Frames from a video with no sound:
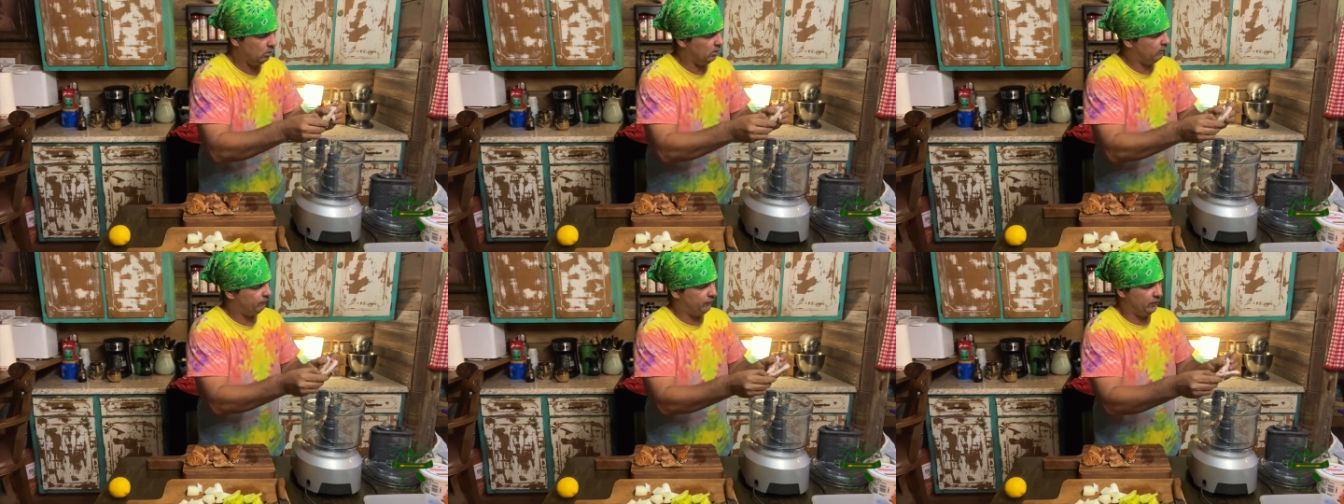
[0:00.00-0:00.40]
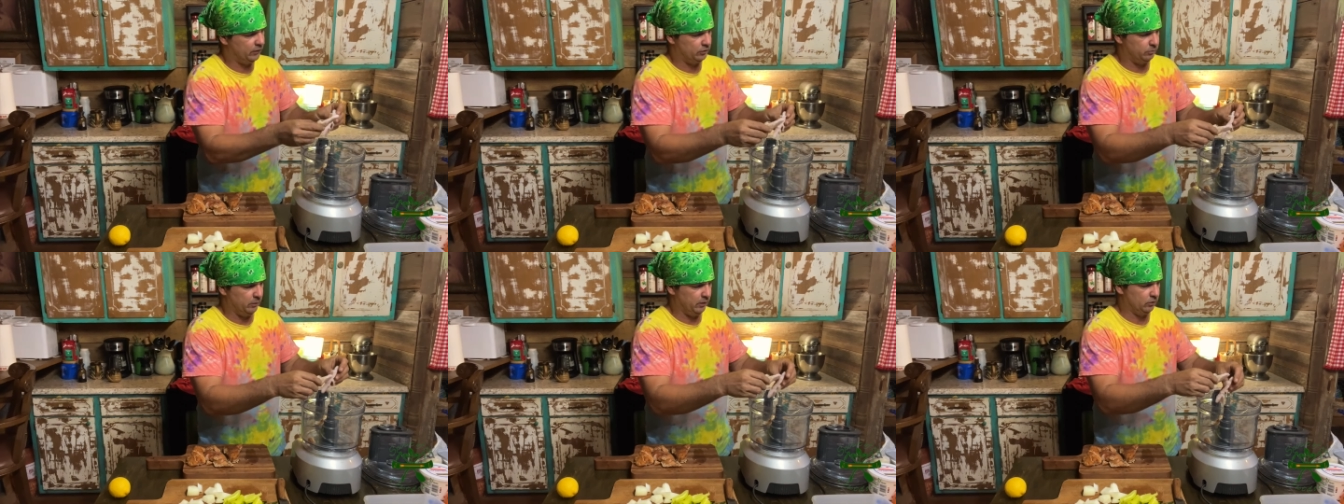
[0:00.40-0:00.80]
that fish
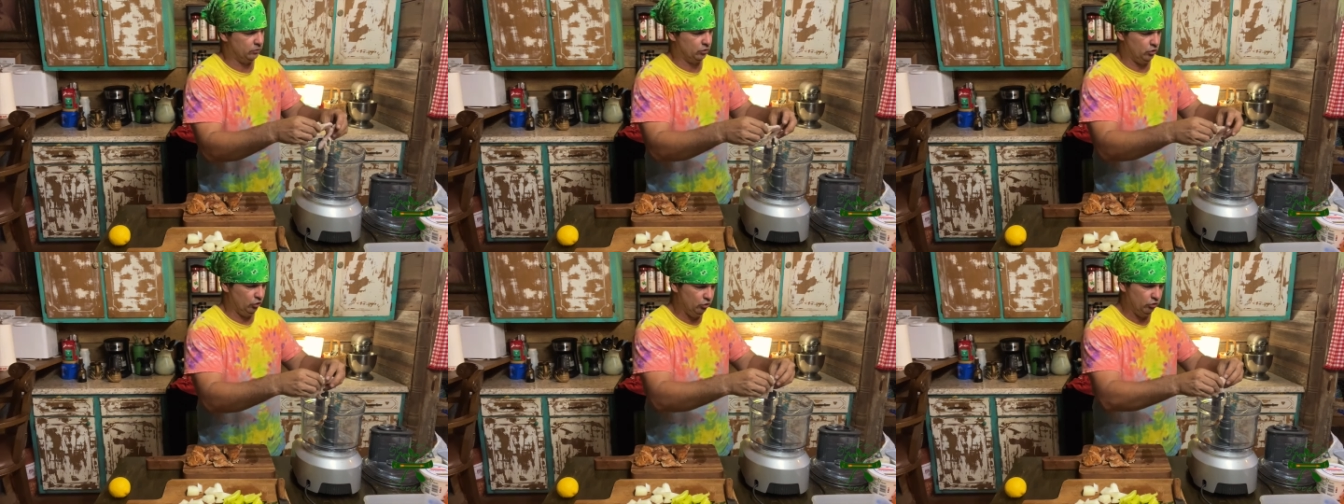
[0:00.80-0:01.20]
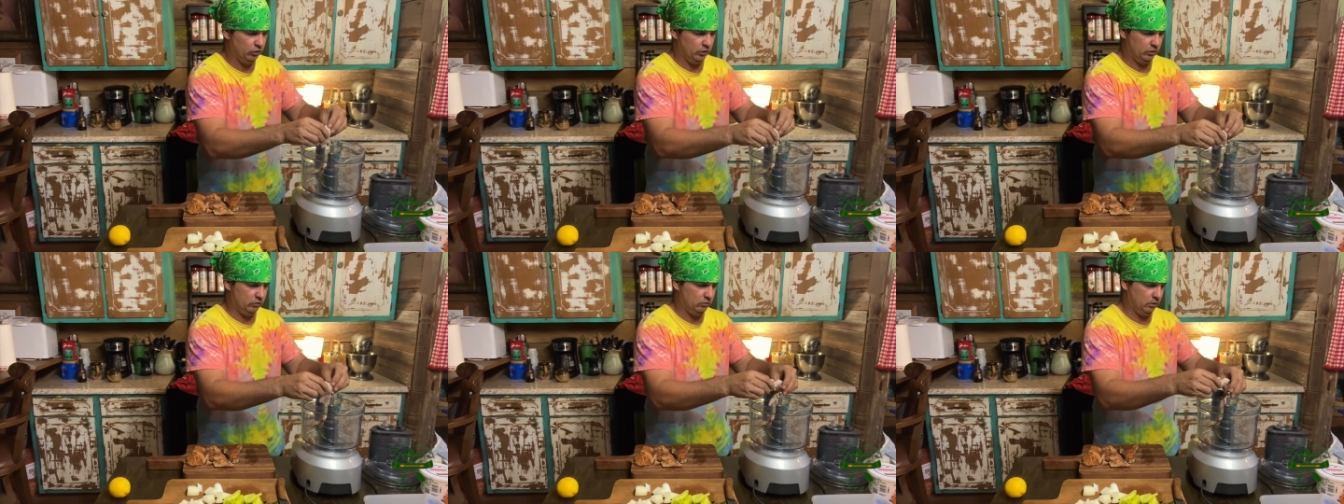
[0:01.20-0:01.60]
smells good.
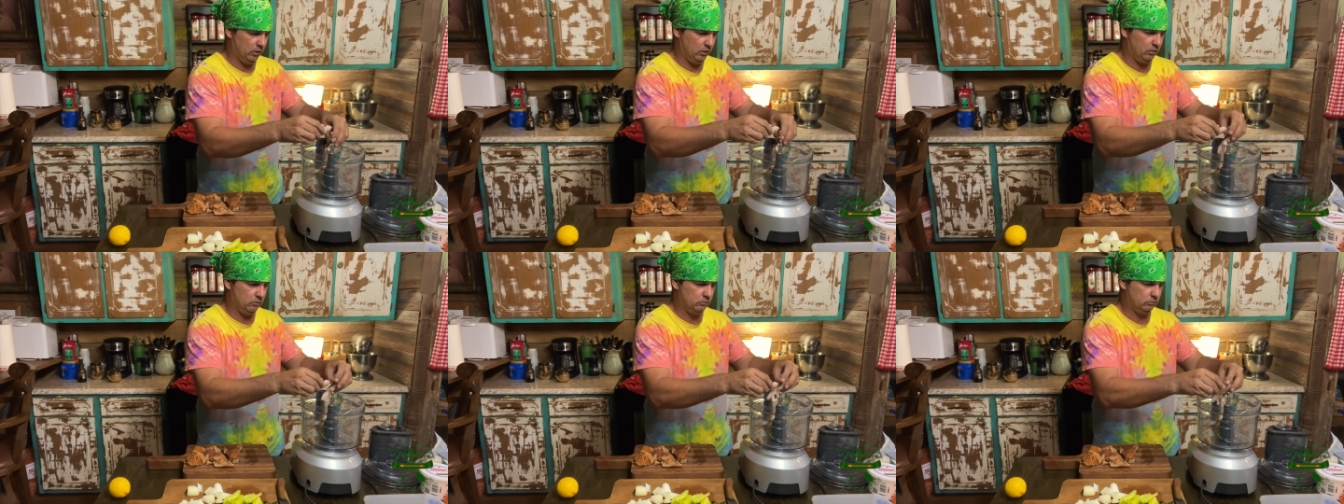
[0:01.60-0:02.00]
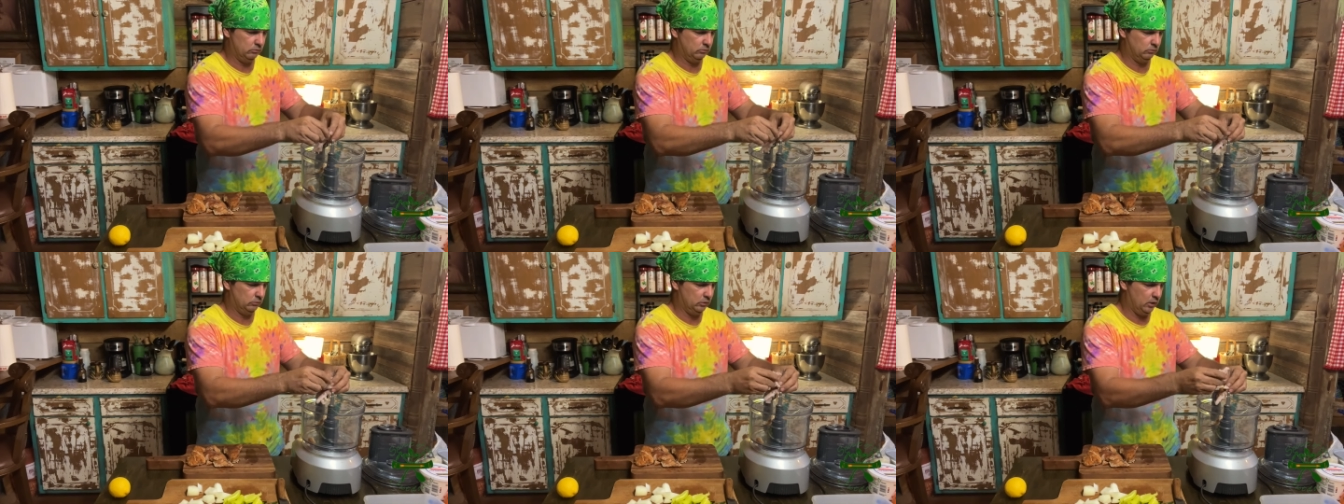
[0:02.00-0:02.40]
I
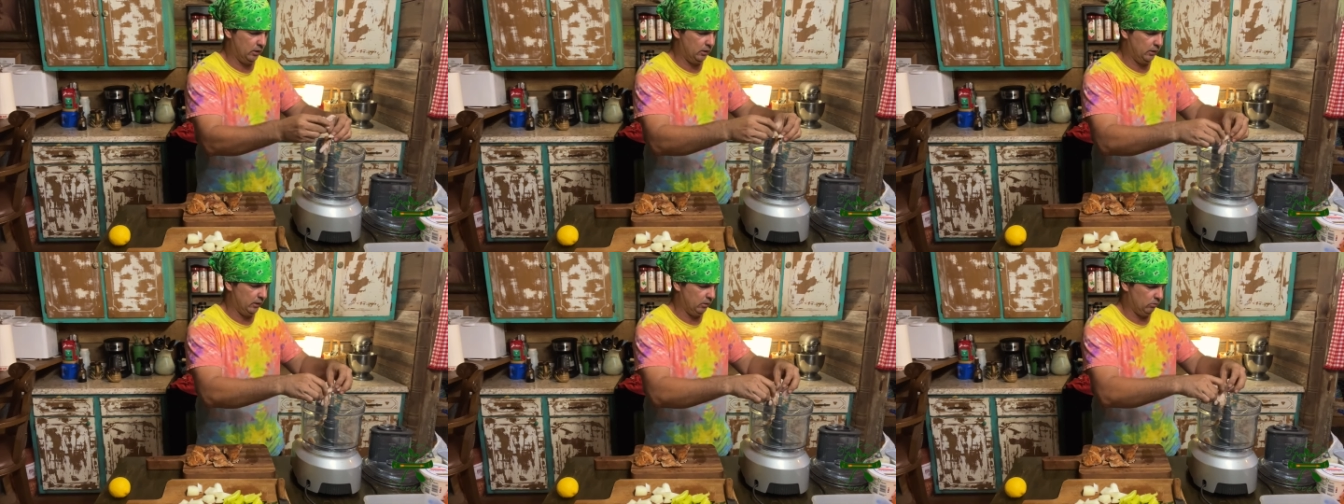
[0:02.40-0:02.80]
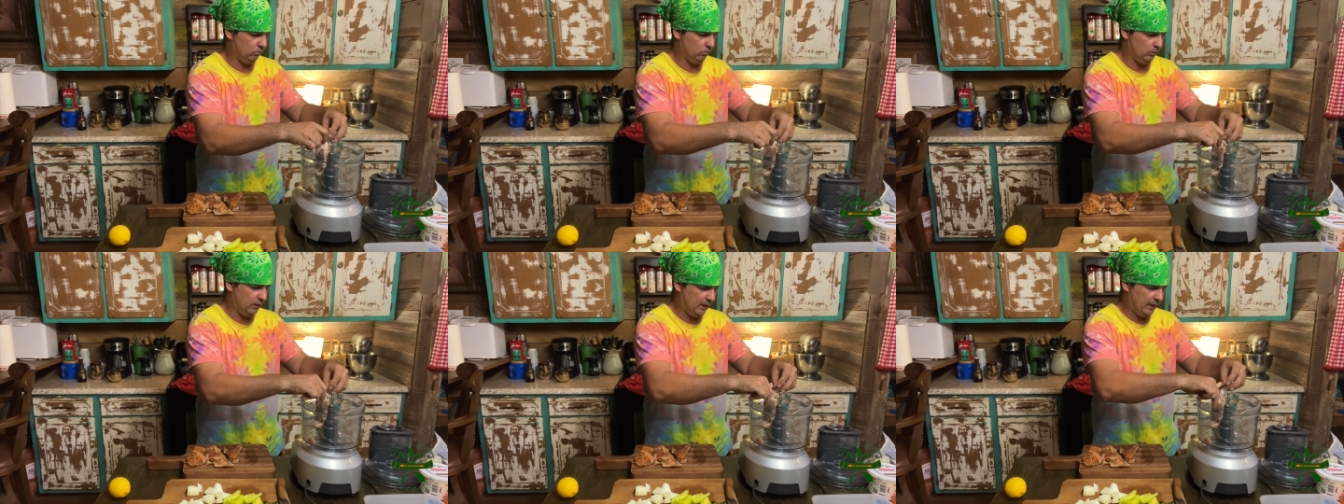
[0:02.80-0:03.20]
ain't
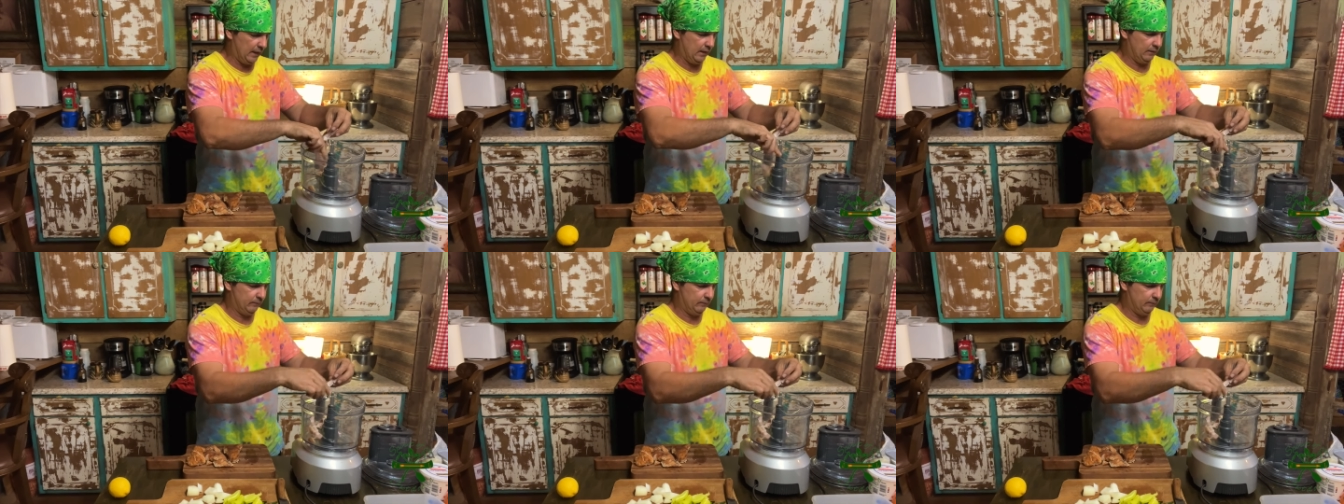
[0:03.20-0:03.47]
gonna lie.